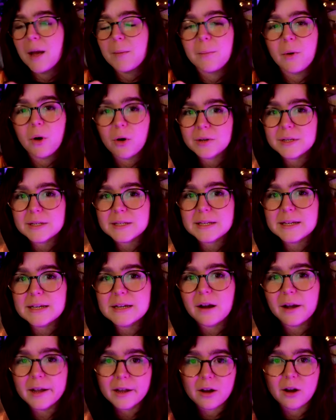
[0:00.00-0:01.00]
But
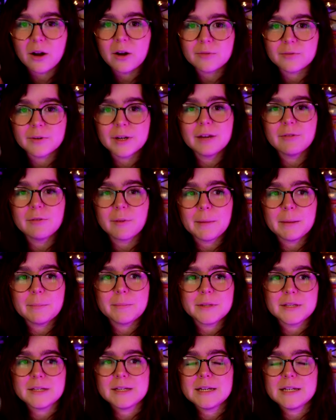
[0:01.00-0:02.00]
honestly, I can't really
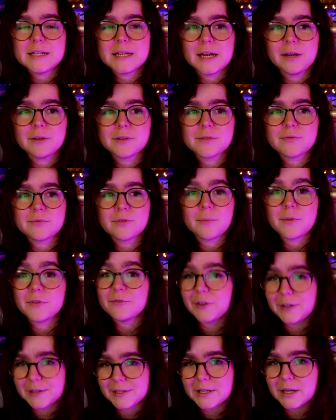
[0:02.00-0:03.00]
remember the details from the
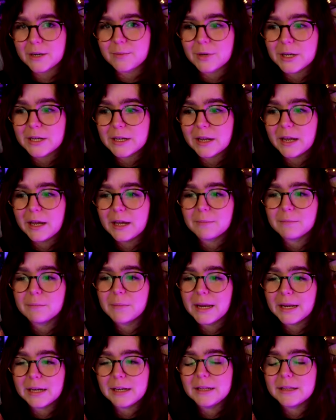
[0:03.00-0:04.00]
first time reading it, and
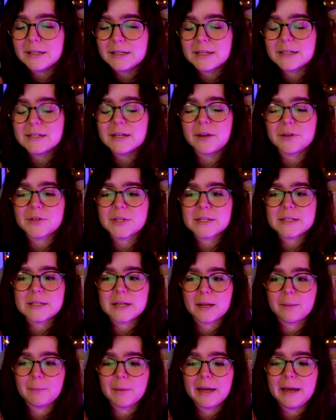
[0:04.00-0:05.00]
mainly the details that
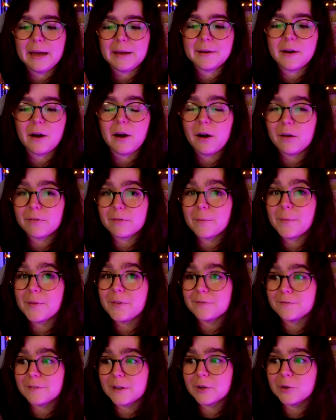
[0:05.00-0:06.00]
stick in my head are from
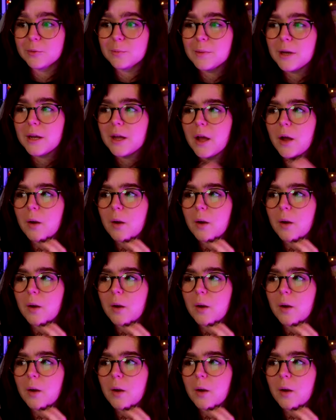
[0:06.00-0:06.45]
the film,